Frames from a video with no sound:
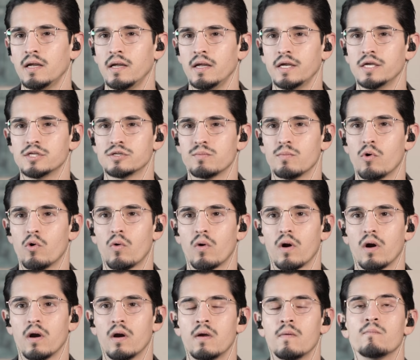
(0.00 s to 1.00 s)
is
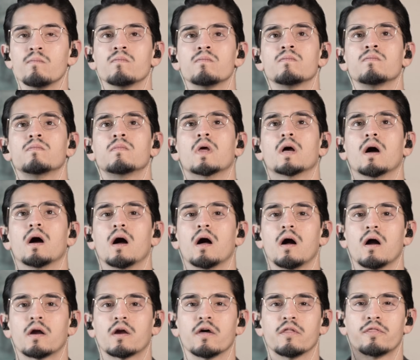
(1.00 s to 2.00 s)
more
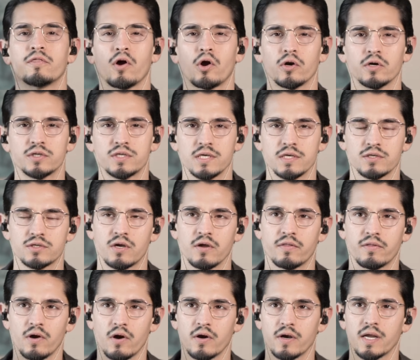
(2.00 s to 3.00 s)

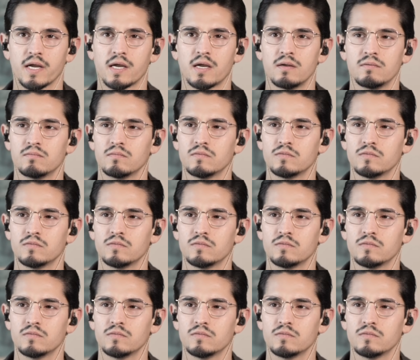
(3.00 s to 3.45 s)
cathartic,